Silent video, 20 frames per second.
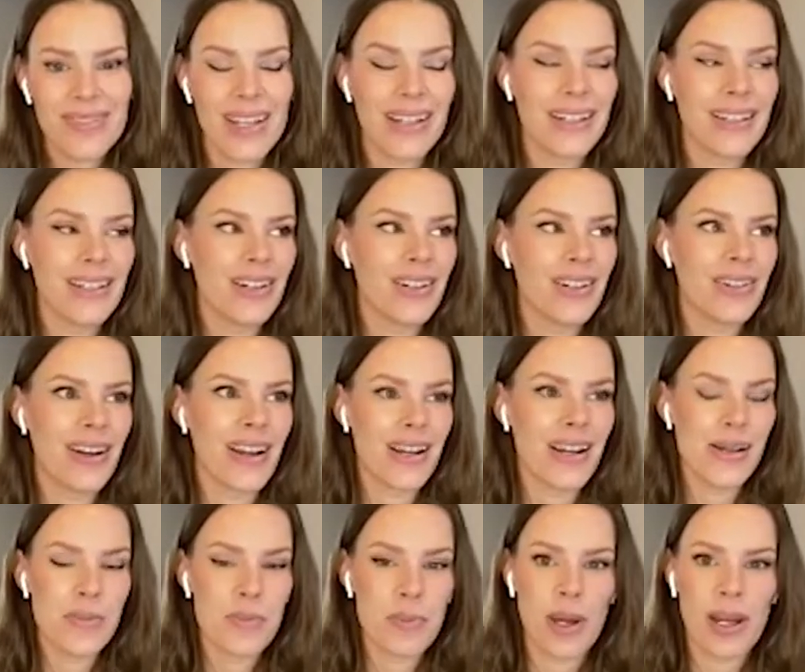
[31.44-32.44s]
I know,
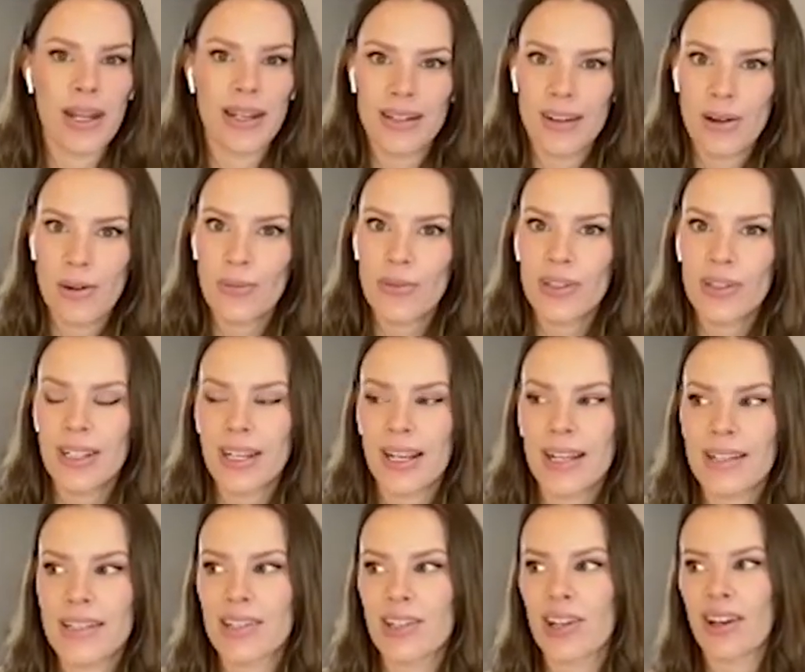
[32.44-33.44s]
right? But hopefully
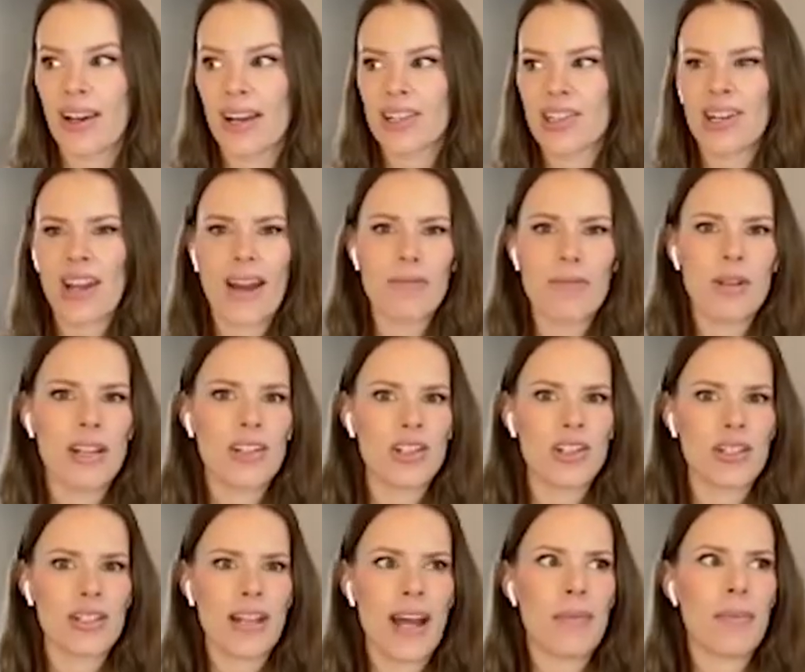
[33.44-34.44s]
next year. Actually, IBS
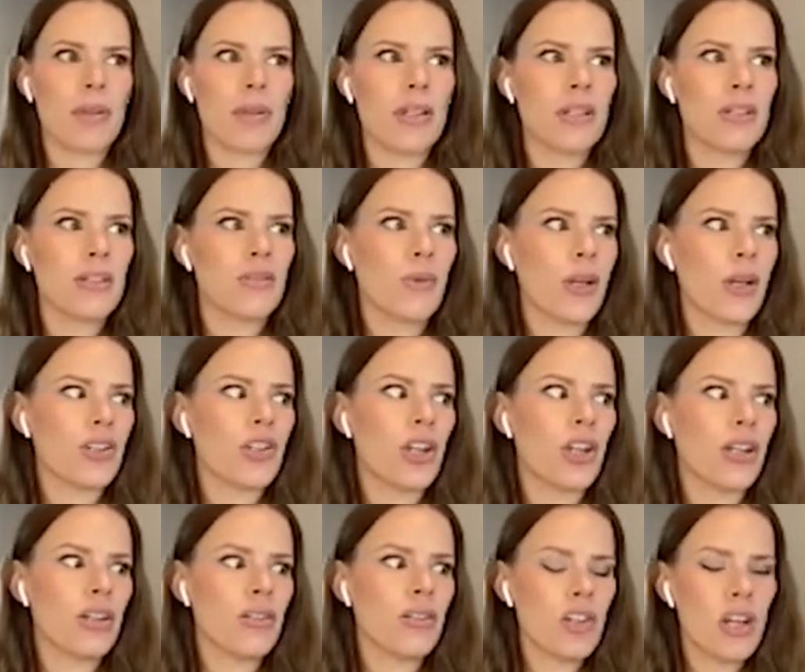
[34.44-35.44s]
just happened, what,
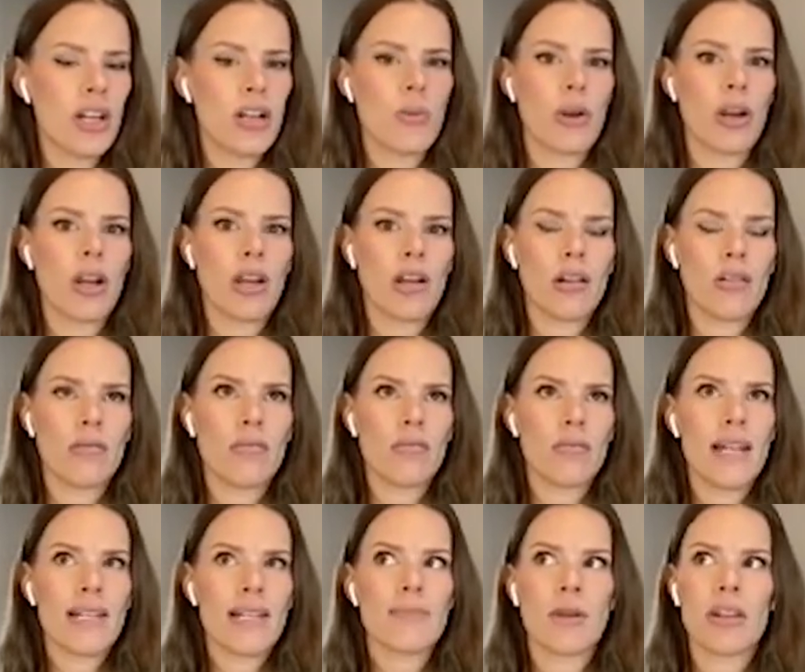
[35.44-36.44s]
Jan- January?
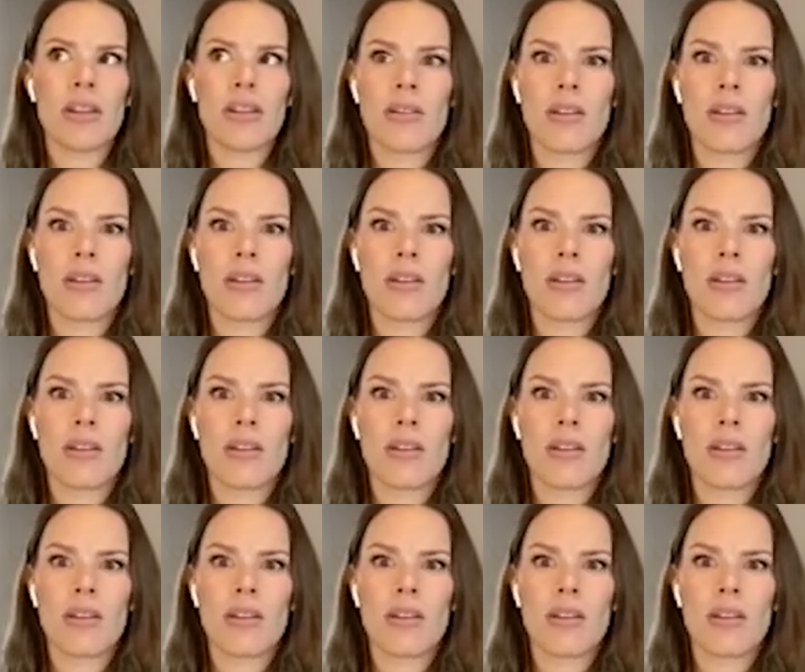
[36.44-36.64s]
last month.